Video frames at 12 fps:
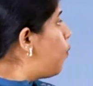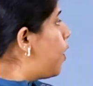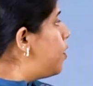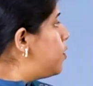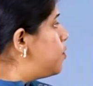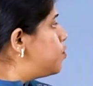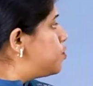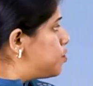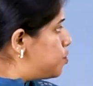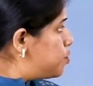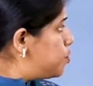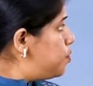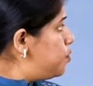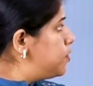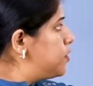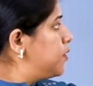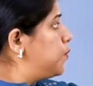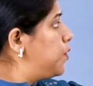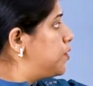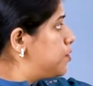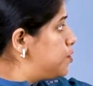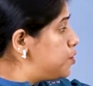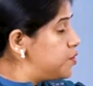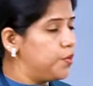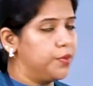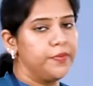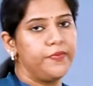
1 × 2 = 2.